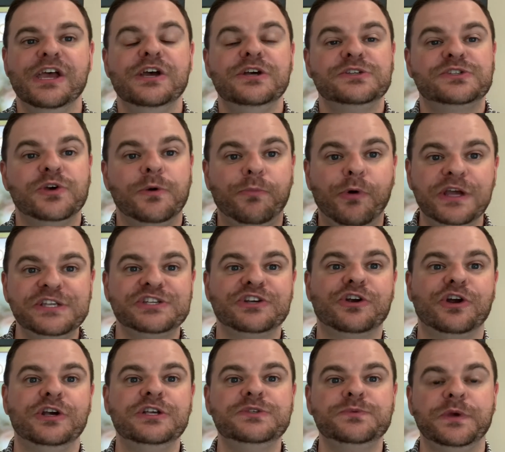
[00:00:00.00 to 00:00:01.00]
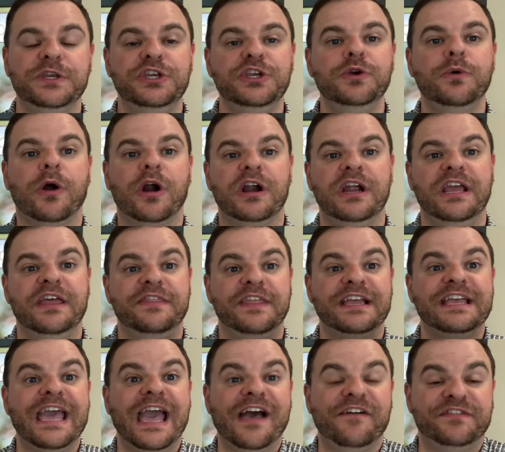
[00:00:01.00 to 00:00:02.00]
So boys and girls, when you are in the
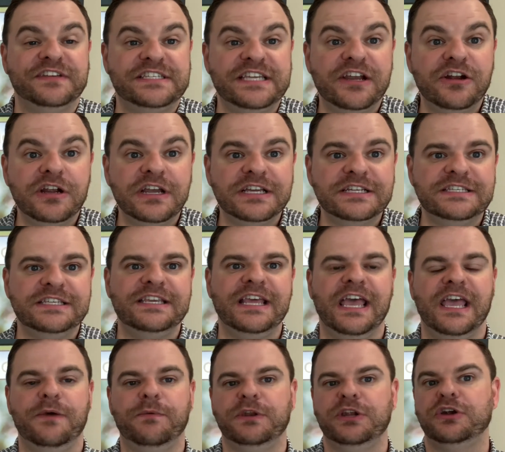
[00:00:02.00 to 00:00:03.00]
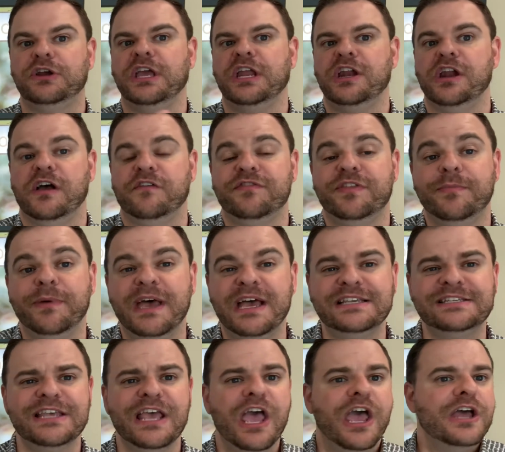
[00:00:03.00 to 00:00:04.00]
cafeteria today, when you're getting off the
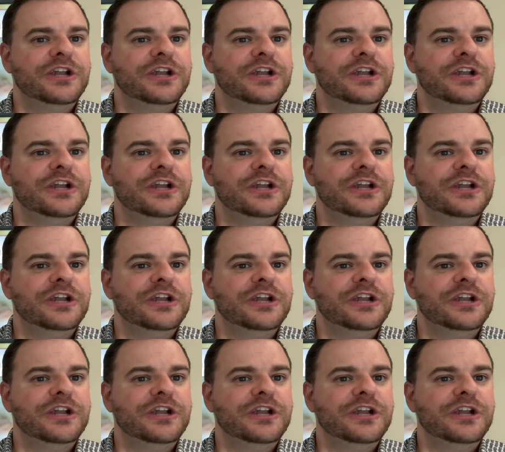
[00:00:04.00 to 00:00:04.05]
bus,